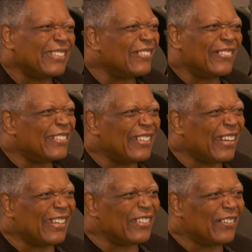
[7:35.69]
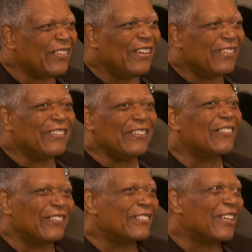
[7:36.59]
you know,
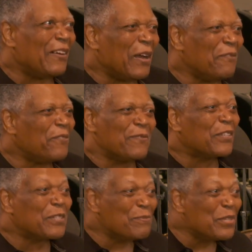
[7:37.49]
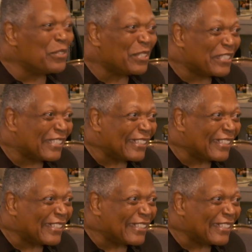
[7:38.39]
because I'm from the community.